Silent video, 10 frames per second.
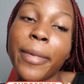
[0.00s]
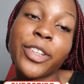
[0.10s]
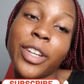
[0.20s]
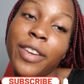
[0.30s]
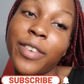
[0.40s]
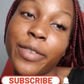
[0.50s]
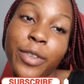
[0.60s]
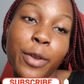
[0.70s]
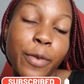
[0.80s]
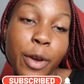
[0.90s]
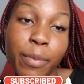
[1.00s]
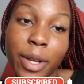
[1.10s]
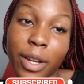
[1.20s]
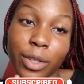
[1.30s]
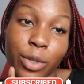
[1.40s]
make sure you give this video a very
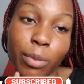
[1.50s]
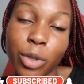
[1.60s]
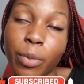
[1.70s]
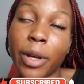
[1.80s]
big ass thumbs up.